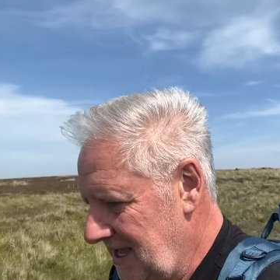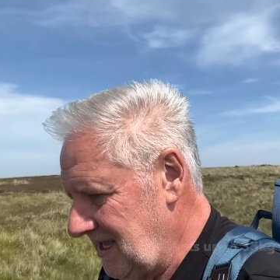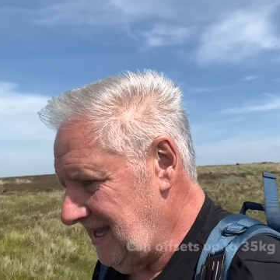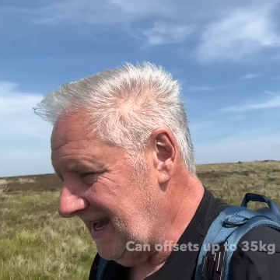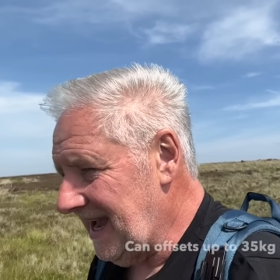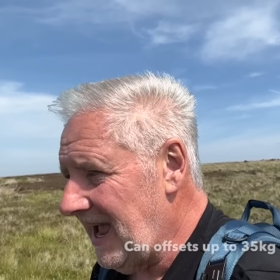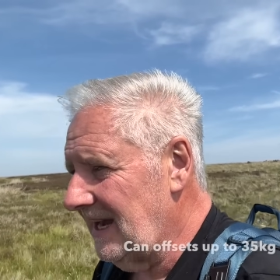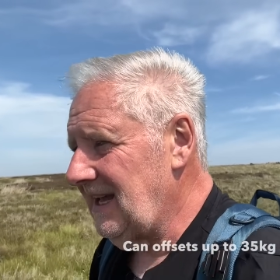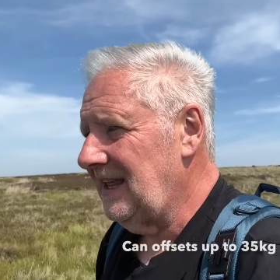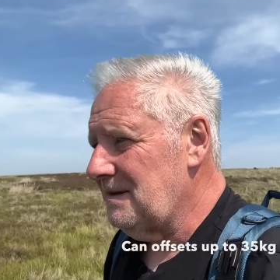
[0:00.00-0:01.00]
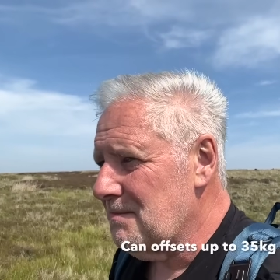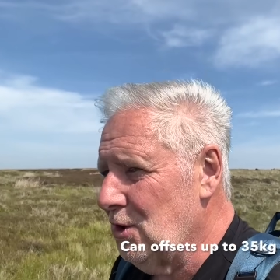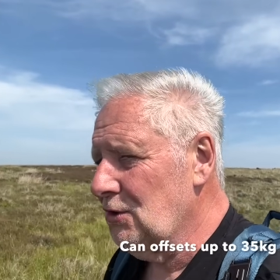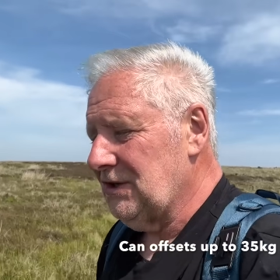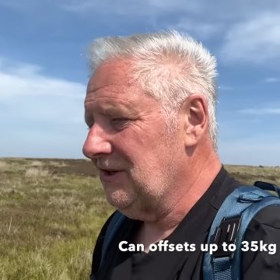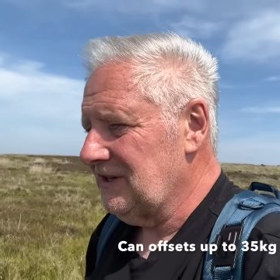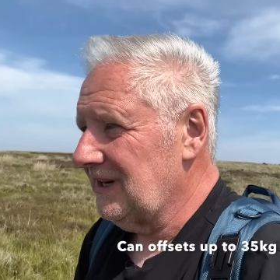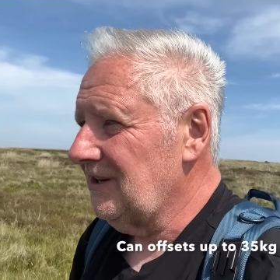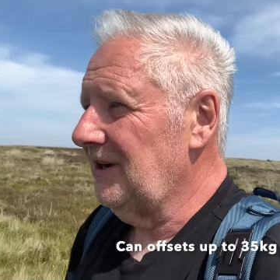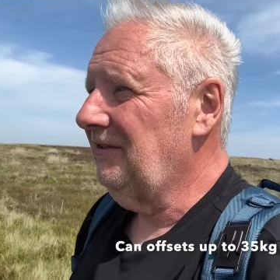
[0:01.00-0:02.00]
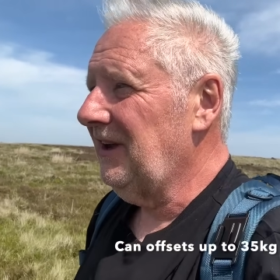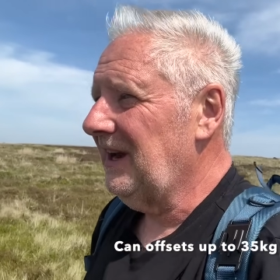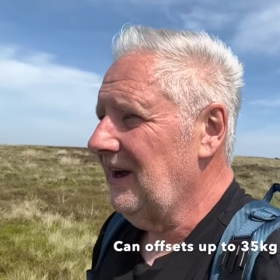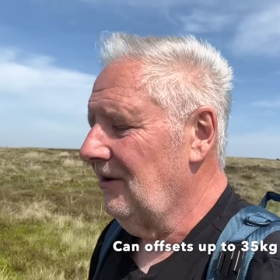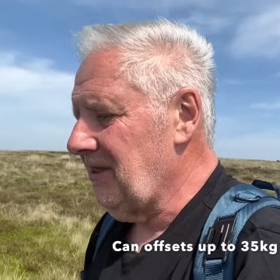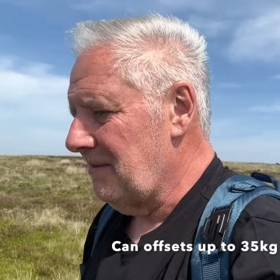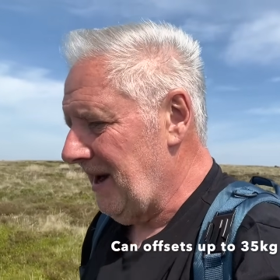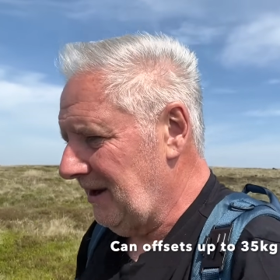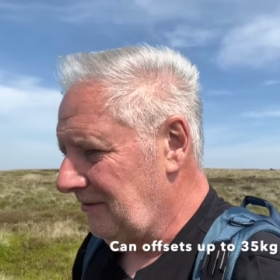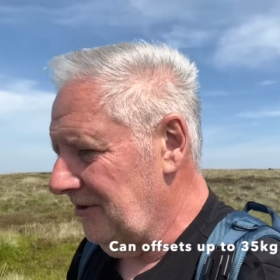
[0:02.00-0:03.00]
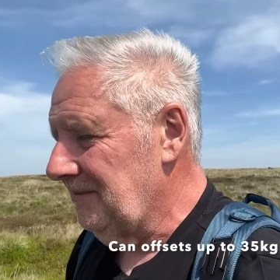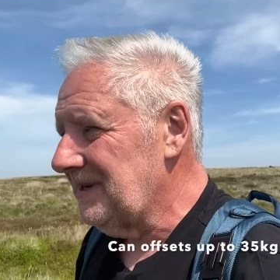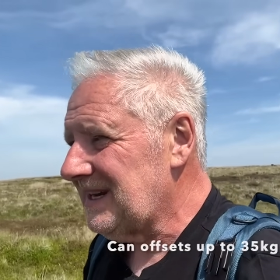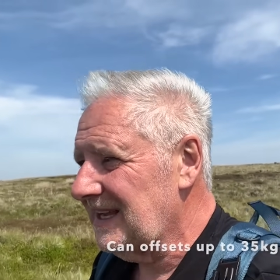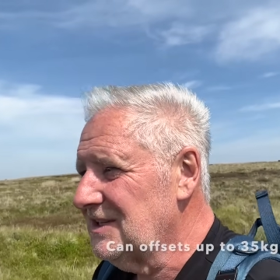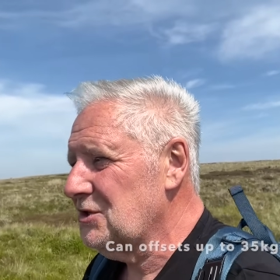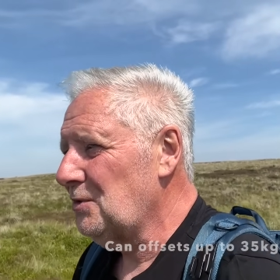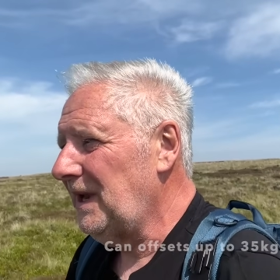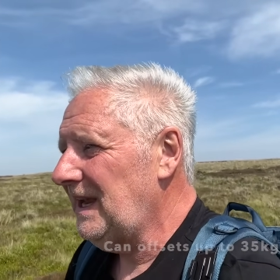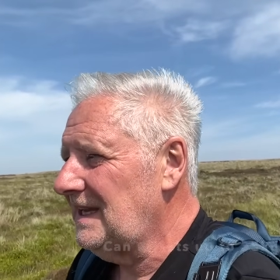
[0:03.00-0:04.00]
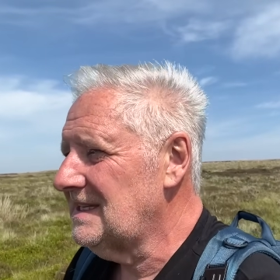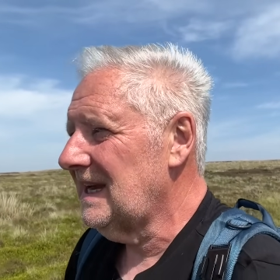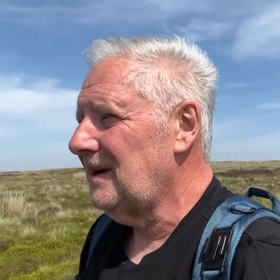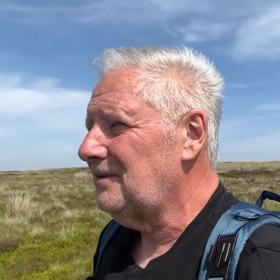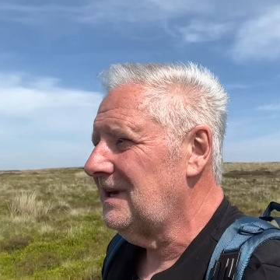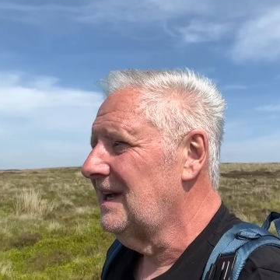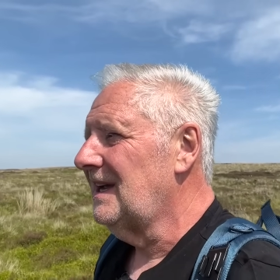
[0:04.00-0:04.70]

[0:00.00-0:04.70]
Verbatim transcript: you can hear the motors I don't know if you can hear it on the microphone it's like a squeaking sound